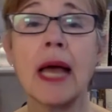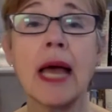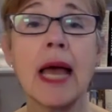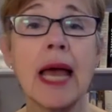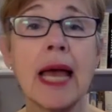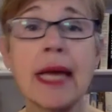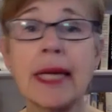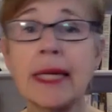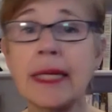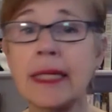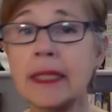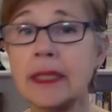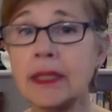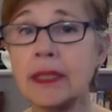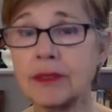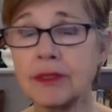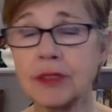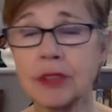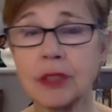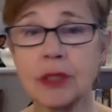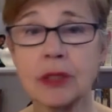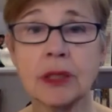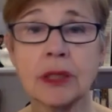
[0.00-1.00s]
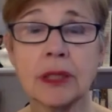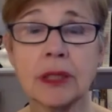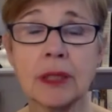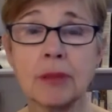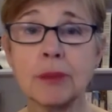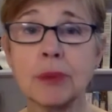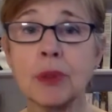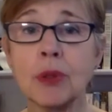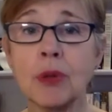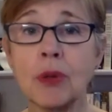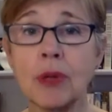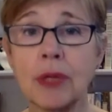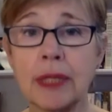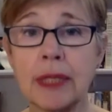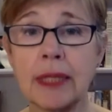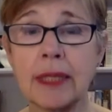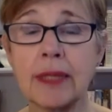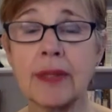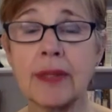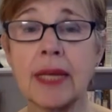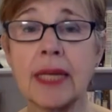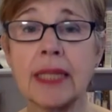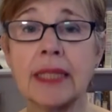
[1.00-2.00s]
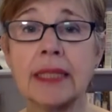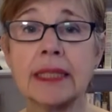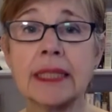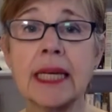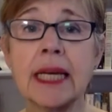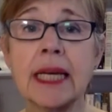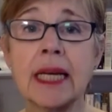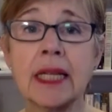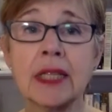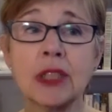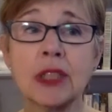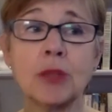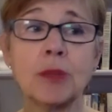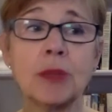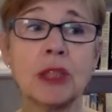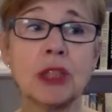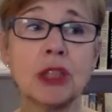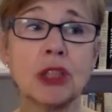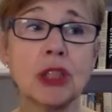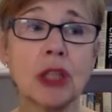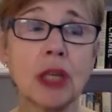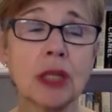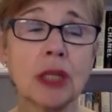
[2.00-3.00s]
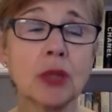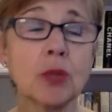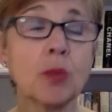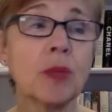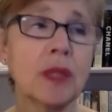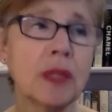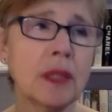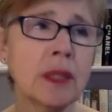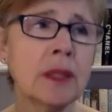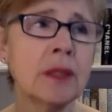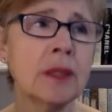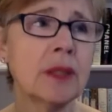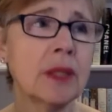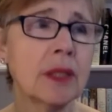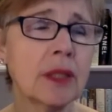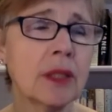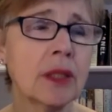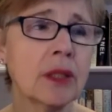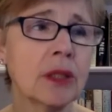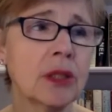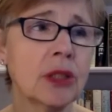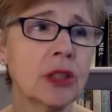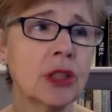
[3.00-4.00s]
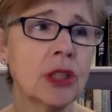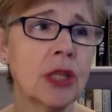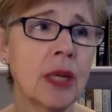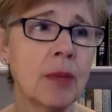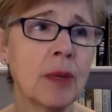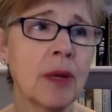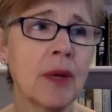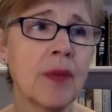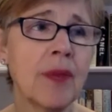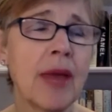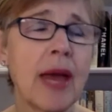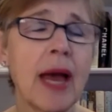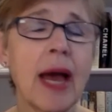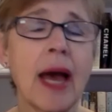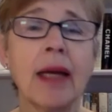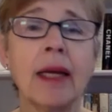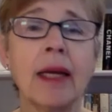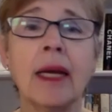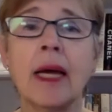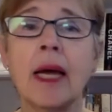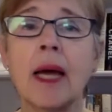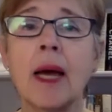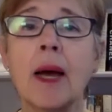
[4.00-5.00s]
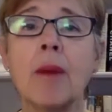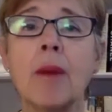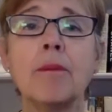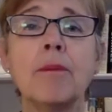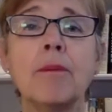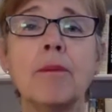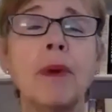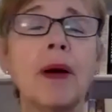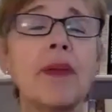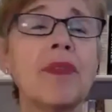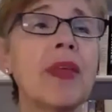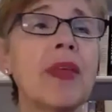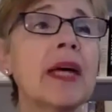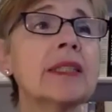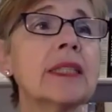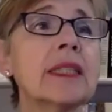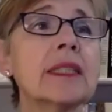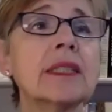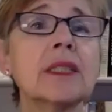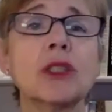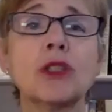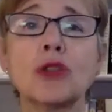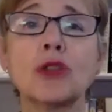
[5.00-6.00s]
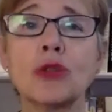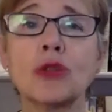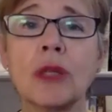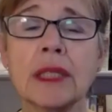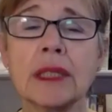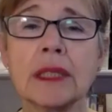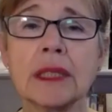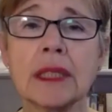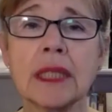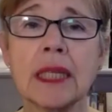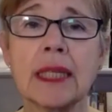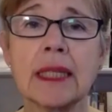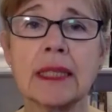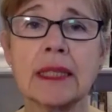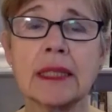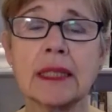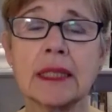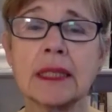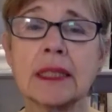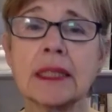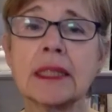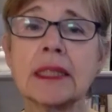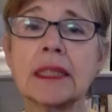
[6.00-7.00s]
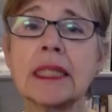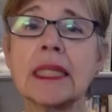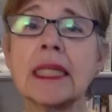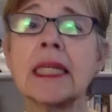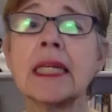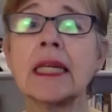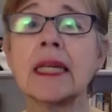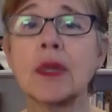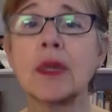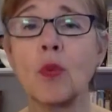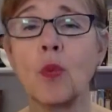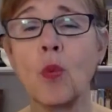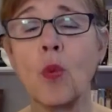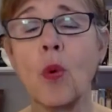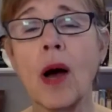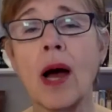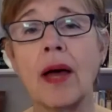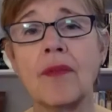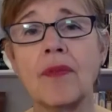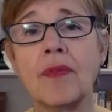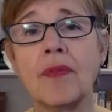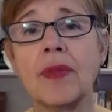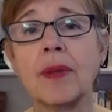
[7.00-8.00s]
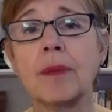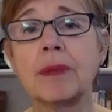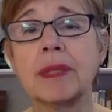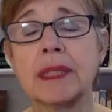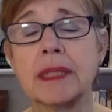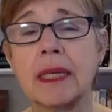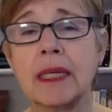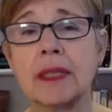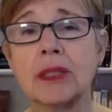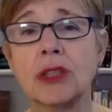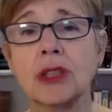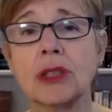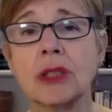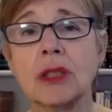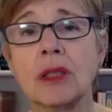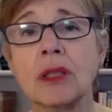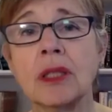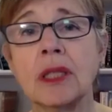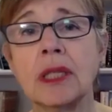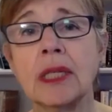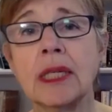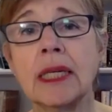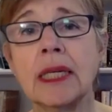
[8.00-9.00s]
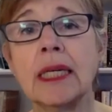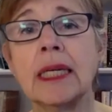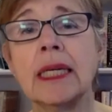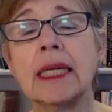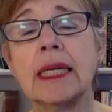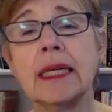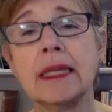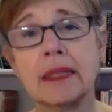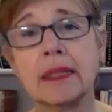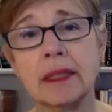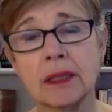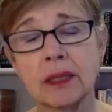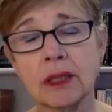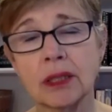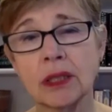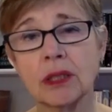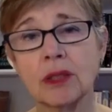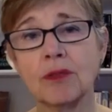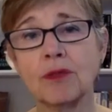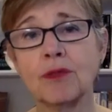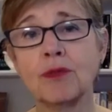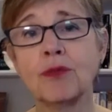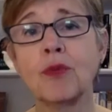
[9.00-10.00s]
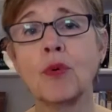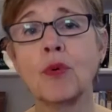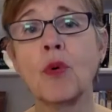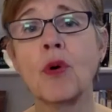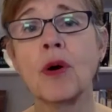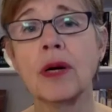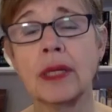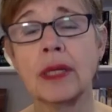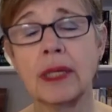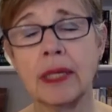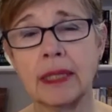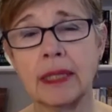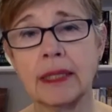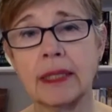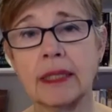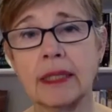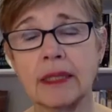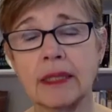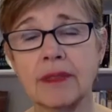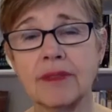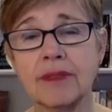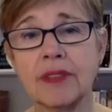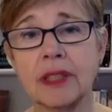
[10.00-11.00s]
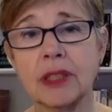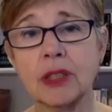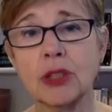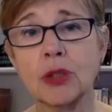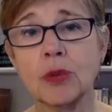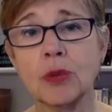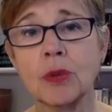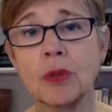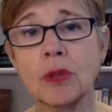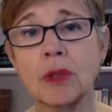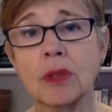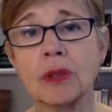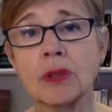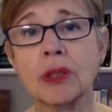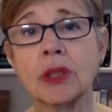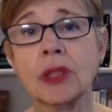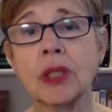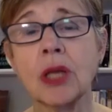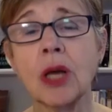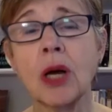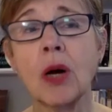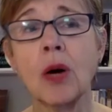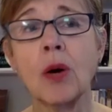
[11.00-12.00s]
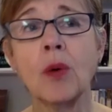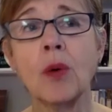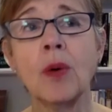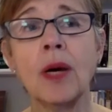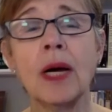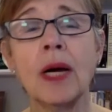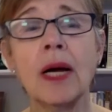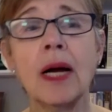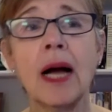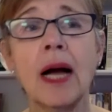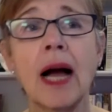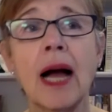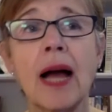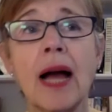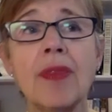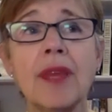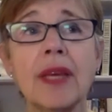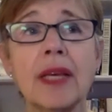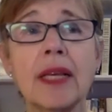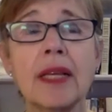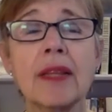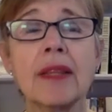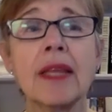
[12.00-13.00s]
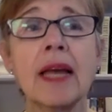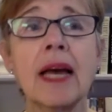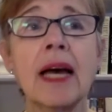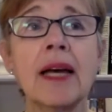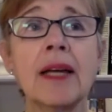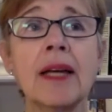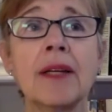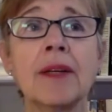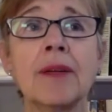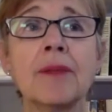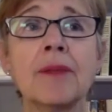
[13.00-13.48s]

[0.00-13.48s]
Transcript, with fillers: any diverse employee, they tend to be judged, well, you did a good job on that. But that doesn't translate into seeing what the potential is for an individual. So I think that